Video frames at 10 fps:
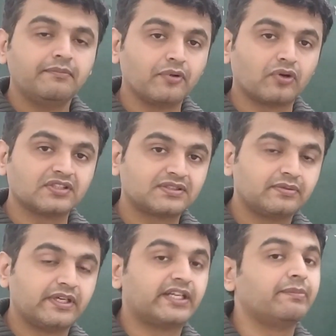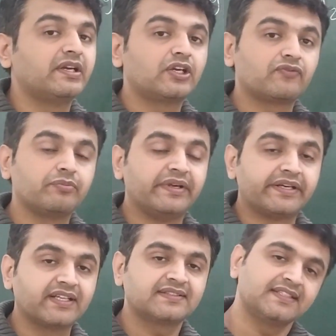Because determinant of a
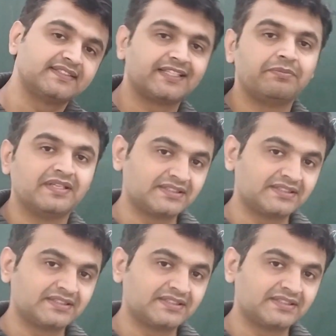matrix is same